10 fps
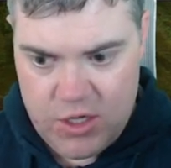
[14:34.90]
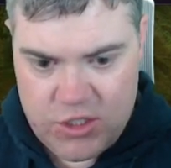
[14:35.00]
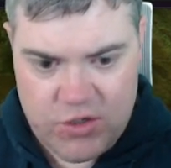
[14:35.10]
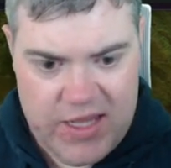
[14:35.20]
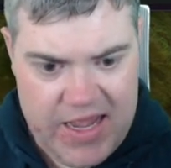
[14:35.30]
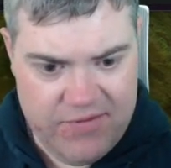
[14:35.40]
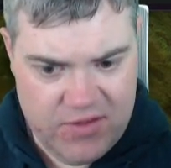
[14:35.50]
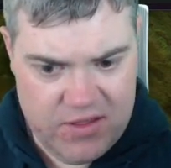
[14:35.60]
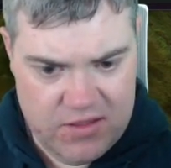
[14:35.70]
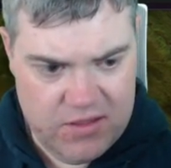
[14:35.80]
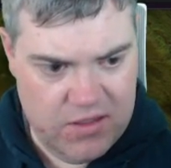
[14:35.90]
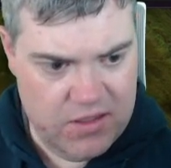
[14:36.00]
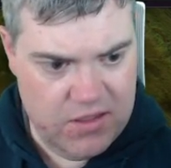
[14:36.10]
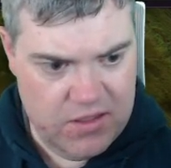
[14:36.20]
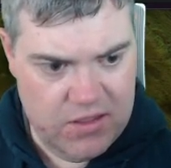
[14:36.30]
I have to,
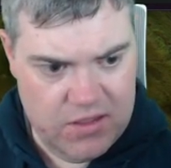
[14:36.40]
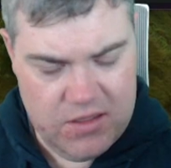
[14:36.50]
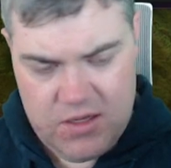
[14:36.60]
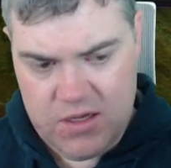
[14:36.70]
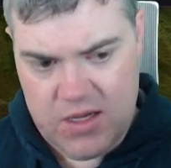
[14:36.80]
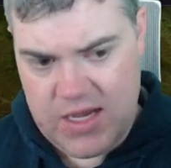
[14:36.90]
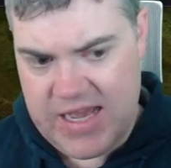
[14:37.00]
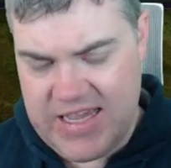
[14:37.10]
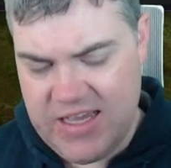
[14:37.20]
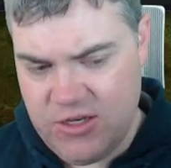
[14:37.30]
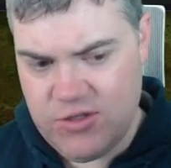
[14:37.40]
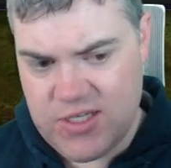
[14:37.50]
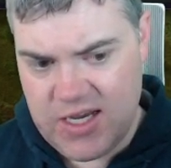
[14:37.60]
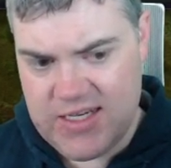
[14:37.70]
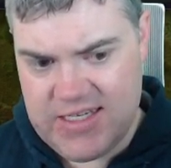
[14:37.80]
I can't use
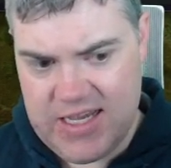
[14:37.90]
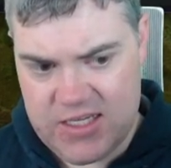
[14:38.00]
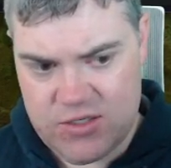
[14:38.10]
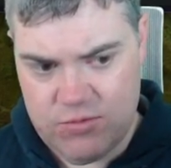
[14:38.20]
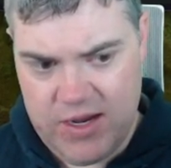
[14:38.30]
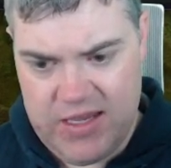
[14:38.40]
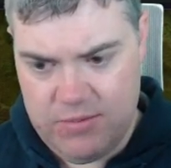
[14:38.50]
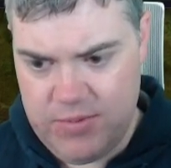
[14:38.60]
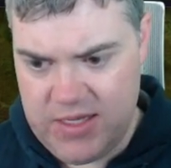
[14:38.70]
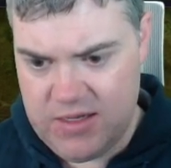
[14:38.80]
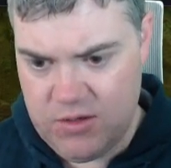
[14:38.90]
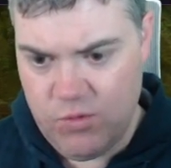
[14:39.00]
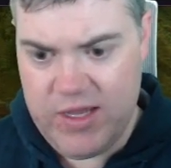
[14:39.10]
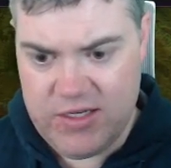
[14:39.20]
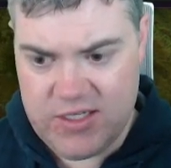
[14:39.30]
context, right?
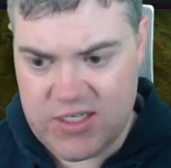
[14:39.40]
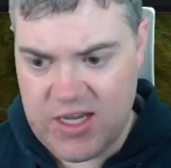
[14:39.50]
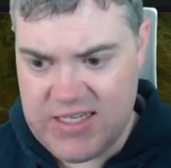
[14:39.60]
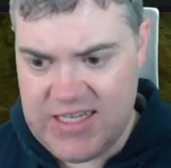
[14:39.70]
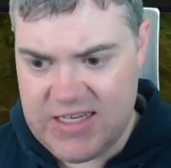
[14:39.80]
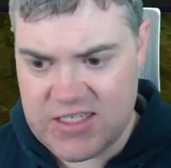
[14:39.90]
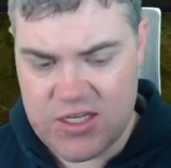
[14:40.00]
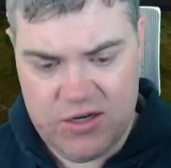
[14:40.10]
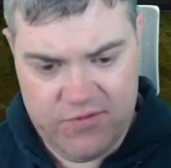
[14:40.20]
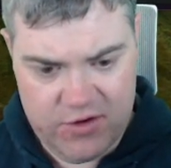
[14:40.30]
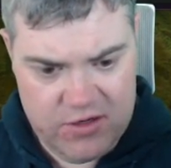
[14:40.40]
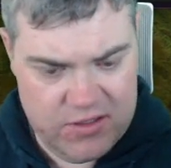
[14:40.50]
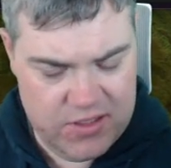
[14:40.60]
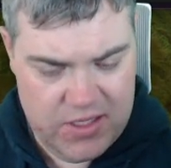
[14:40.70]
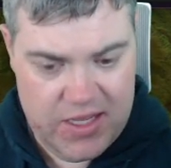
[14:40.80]
Wait, does context convert
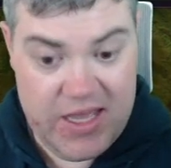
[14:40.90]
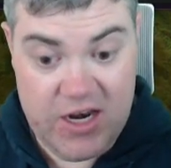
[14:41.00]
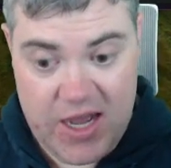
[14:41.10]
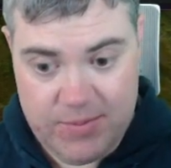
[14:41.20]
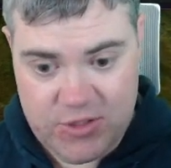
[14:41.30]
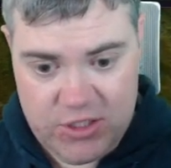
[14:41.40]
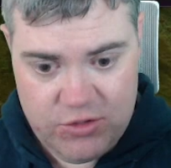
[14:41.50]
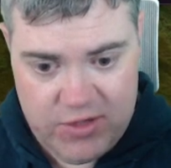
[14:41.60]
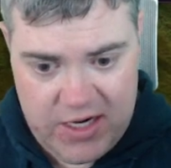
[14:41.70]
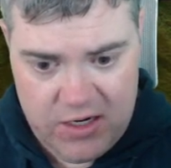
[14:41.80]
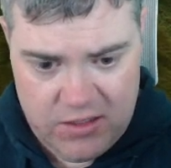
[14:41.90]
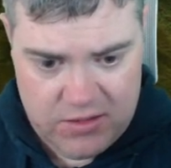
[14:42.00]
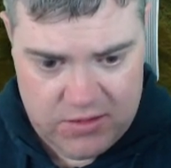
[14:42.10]
an option to an error?